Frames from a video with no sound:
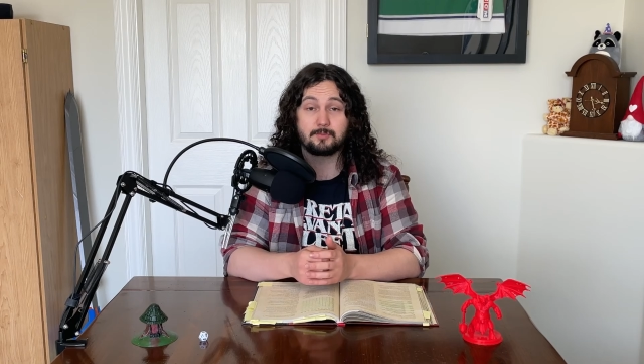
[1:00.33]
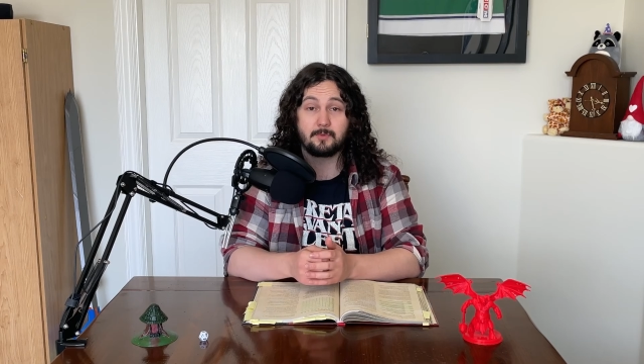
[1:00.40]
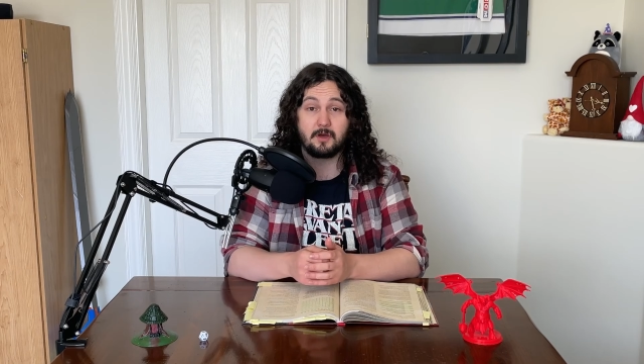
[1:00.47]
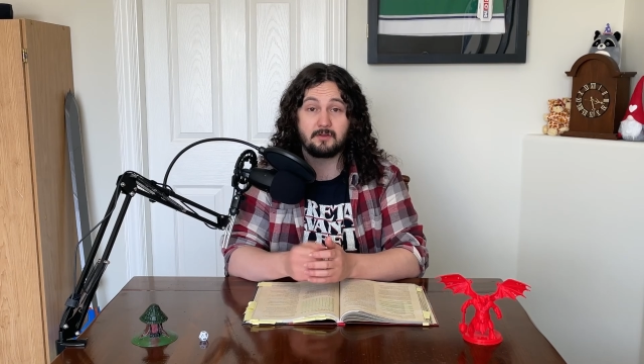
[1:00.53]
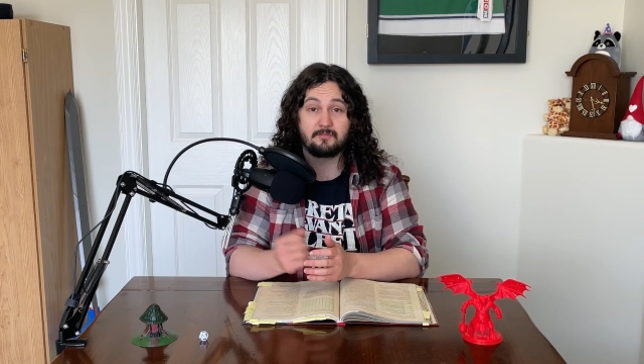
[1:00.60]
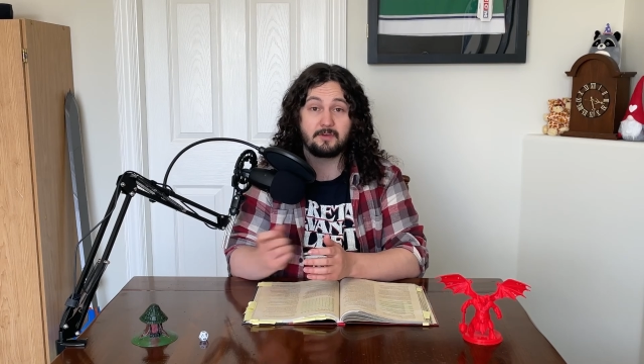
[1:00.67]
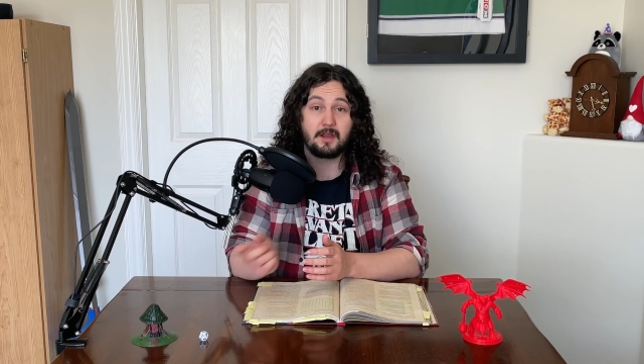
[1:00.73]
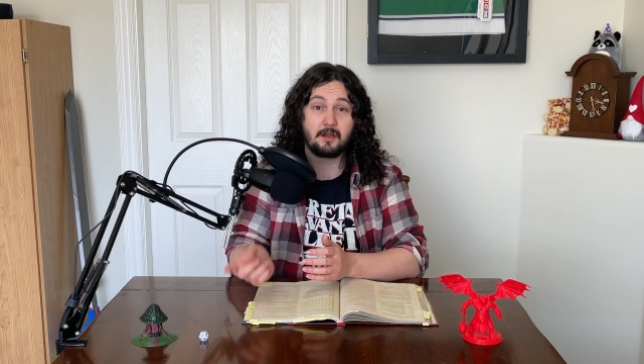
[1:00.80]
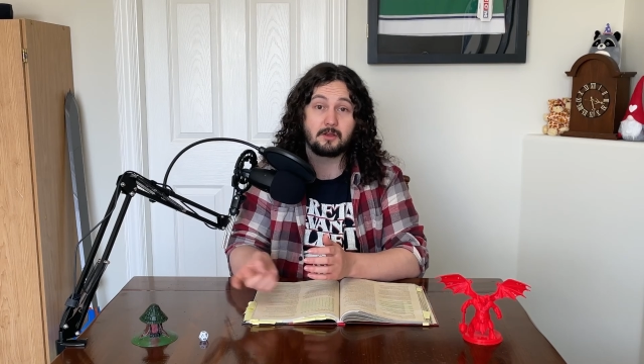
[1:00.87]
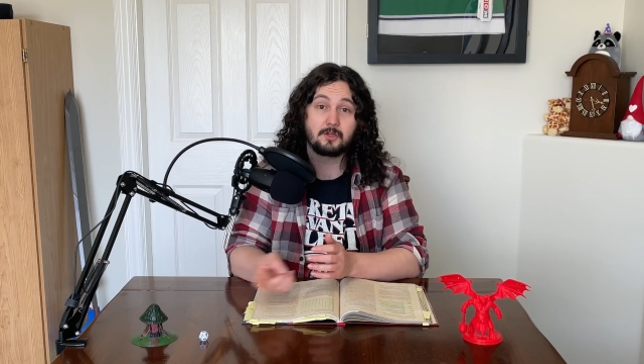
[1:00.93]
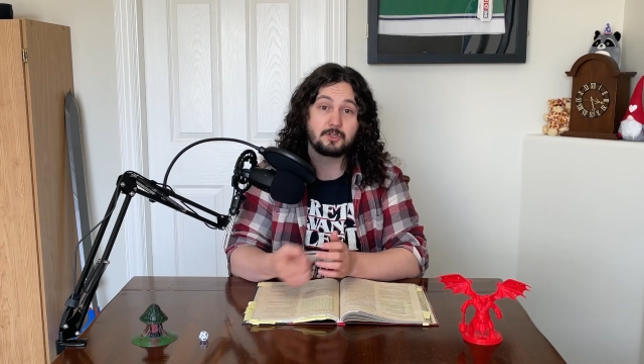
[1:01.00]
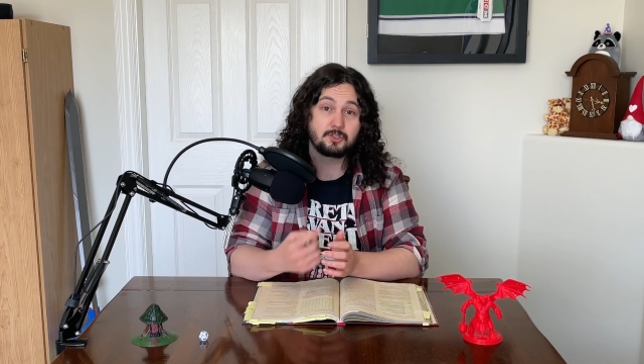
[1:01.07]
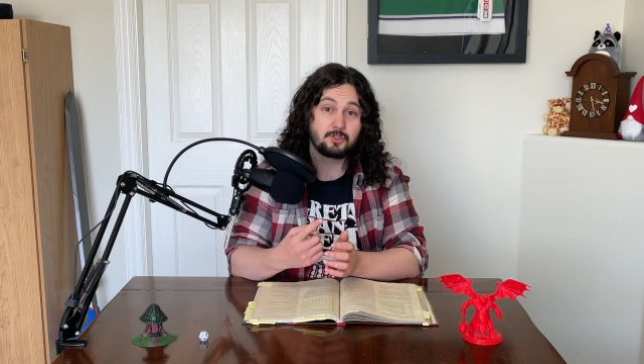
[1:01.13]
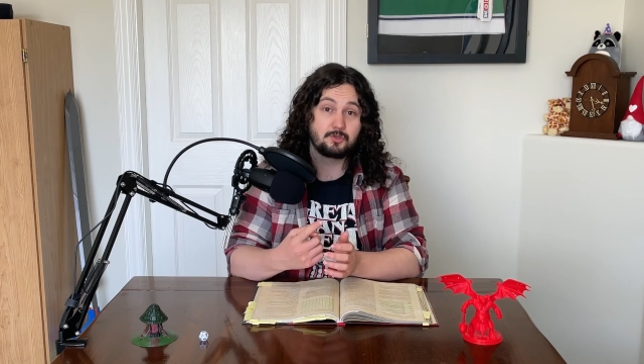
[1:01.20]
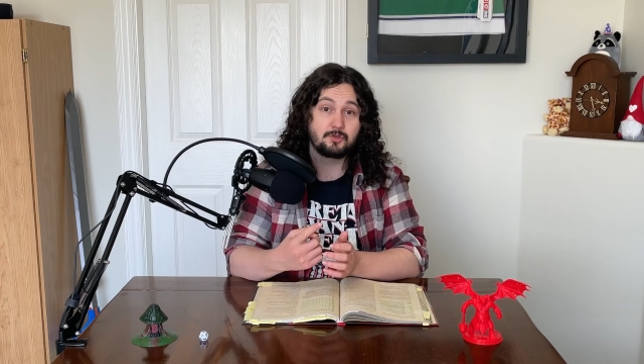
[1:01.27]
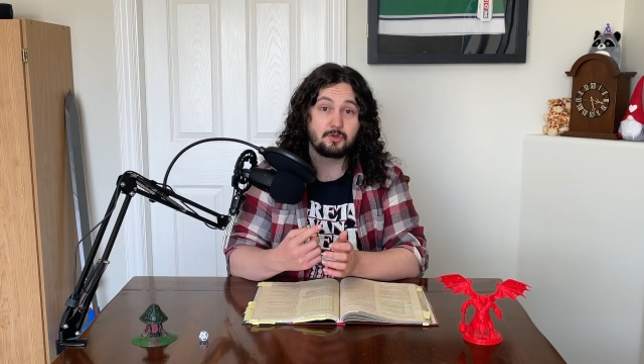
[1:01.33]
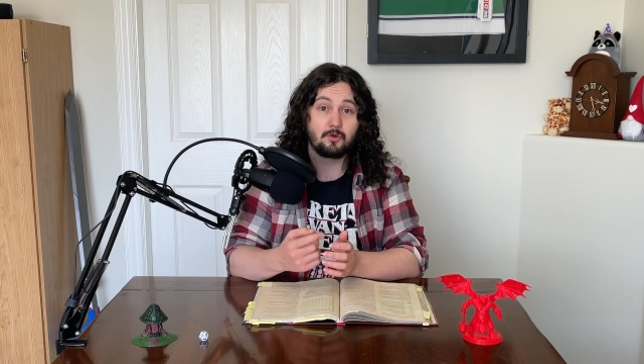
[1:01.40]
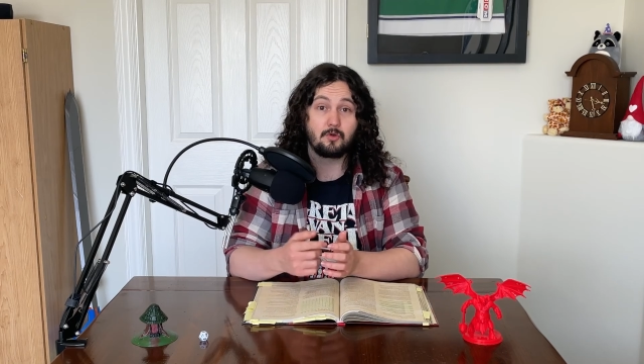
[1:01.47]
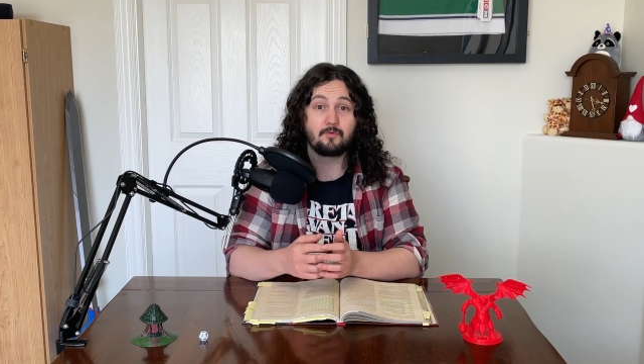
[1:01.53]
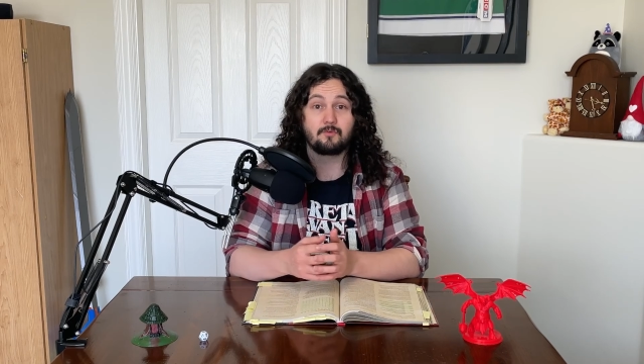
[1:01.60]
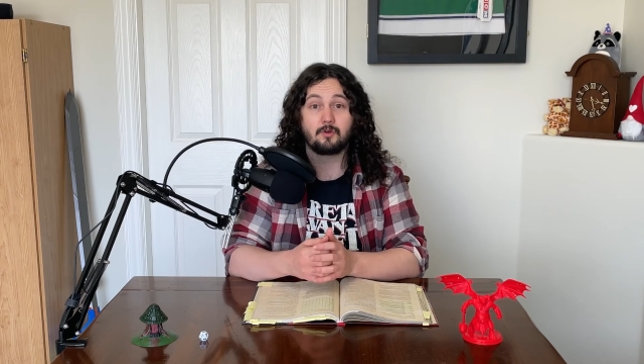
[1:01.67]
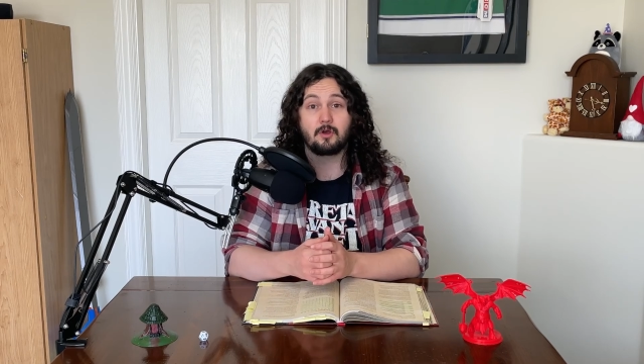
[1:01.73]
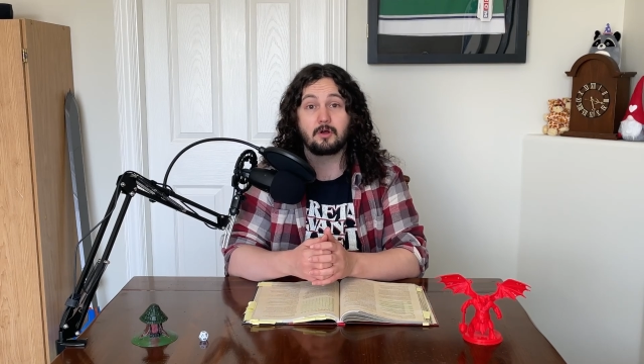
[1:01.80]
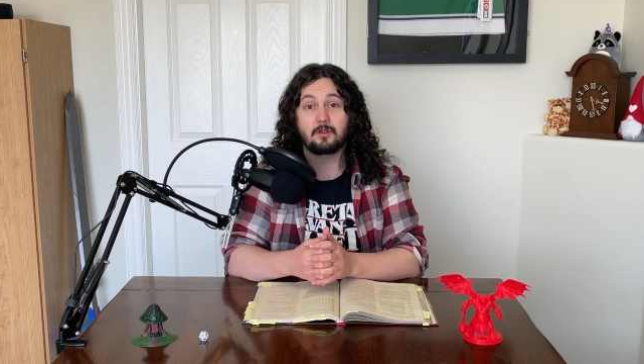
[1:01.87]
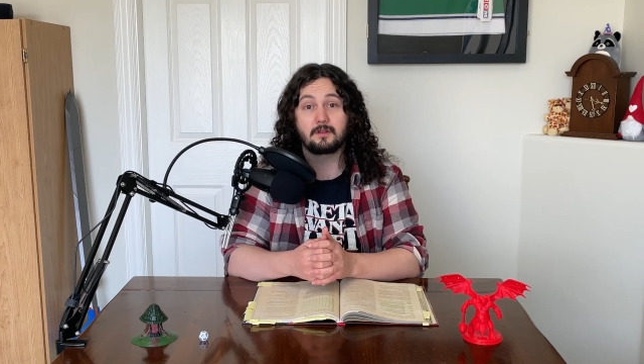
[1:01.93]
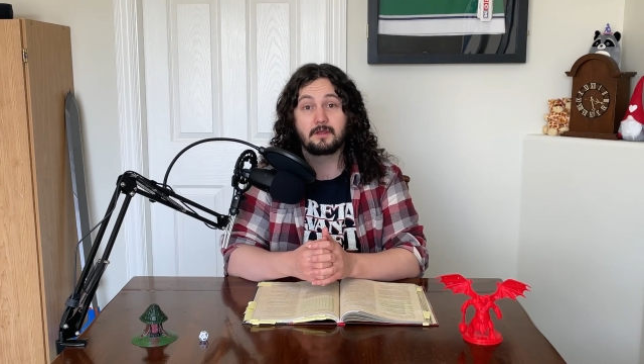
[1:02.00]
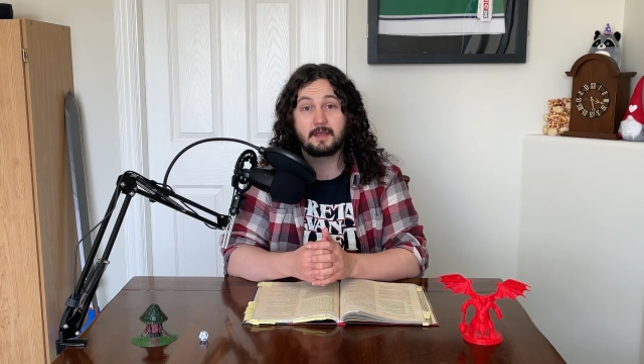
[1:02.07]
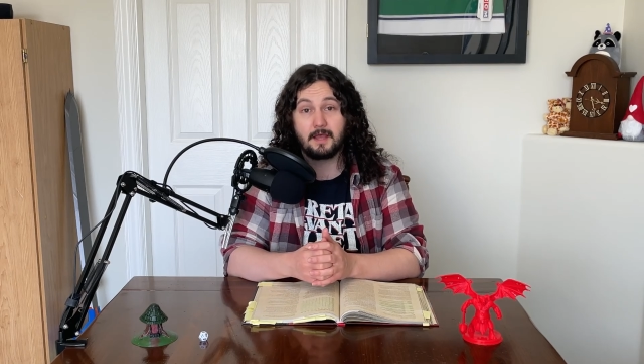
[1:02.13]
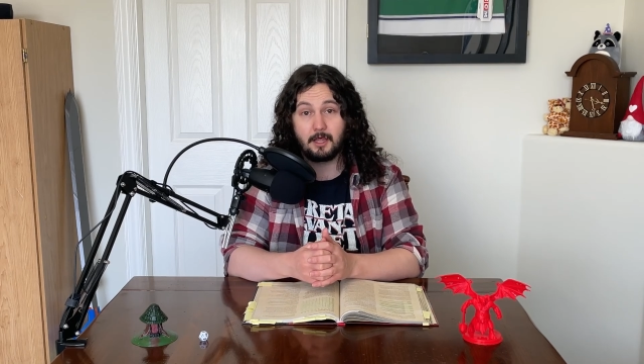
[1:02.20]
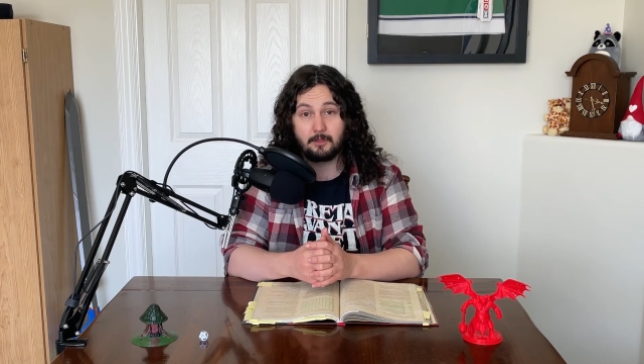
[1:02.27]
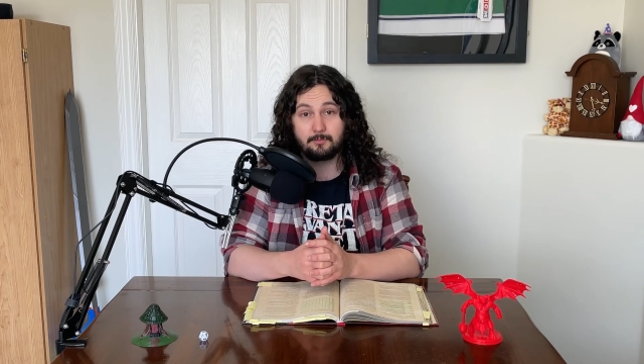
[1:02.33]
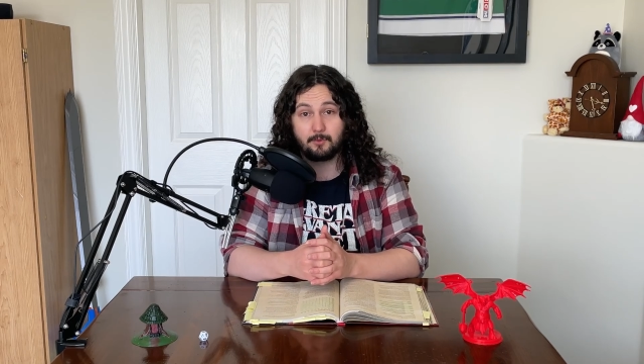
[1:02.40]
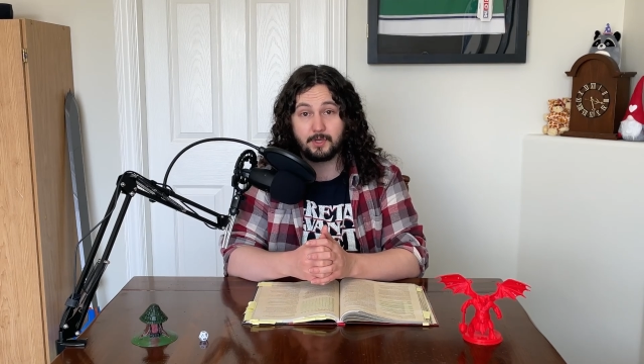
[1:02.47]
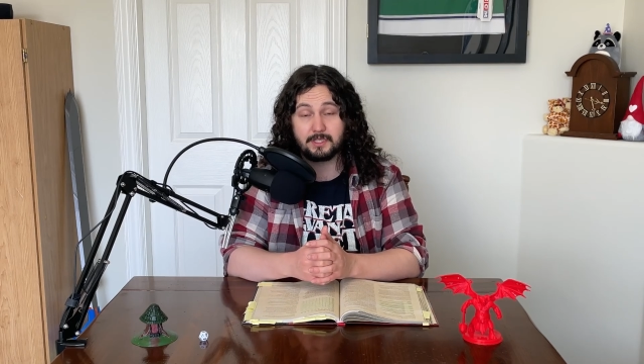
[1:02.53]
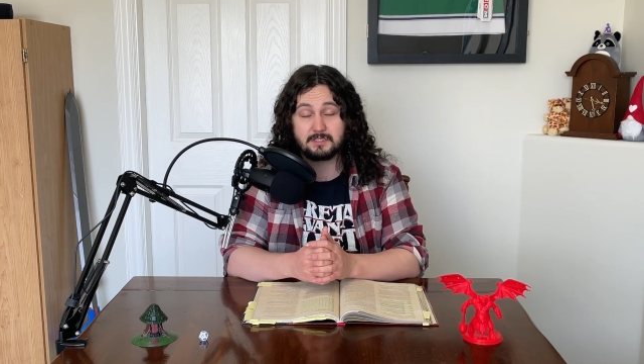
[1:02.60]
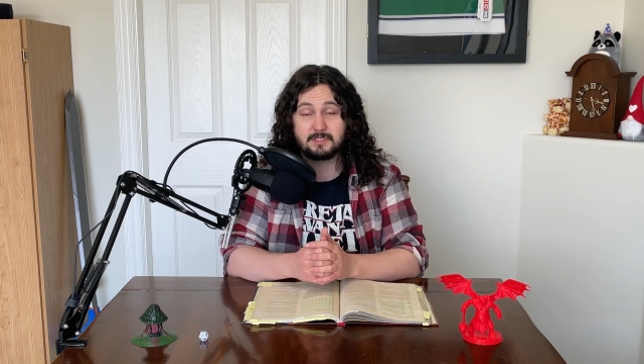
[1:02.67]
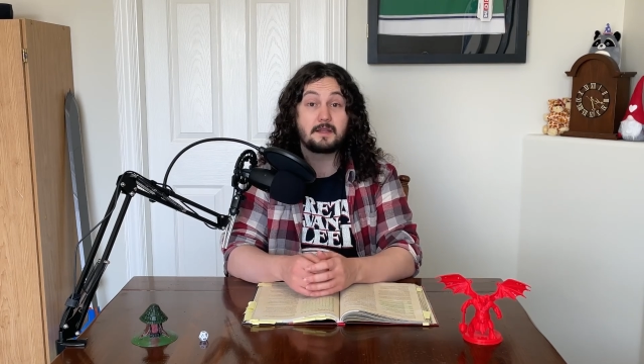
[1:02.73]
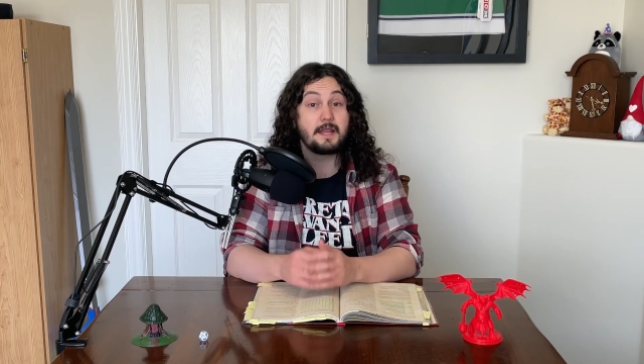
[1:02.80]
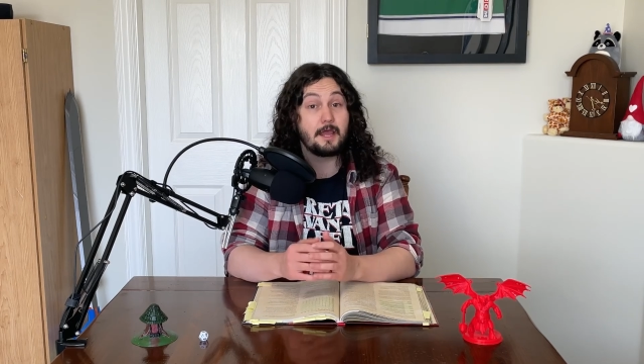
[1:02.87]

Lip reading: modifier to your overall health points.